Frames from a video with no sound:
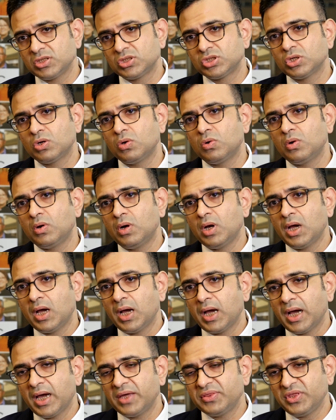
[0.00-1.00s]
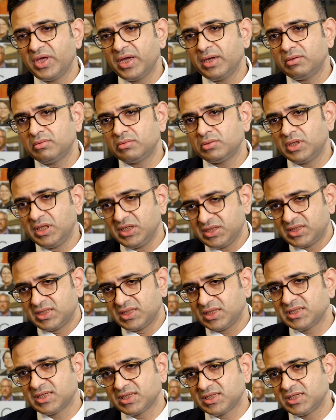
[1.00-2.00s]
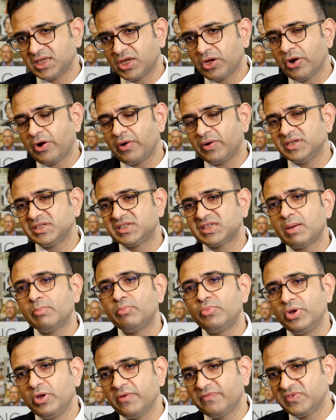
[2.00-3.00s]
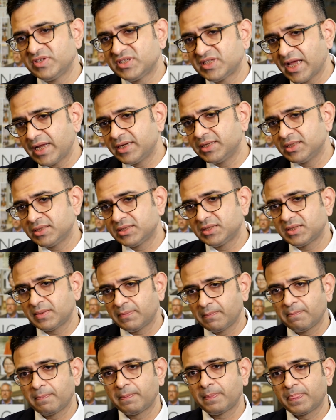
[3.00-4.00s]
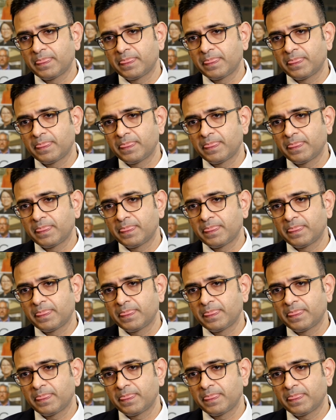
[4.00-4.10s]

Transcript: So I think these, this is the current summary of the standards.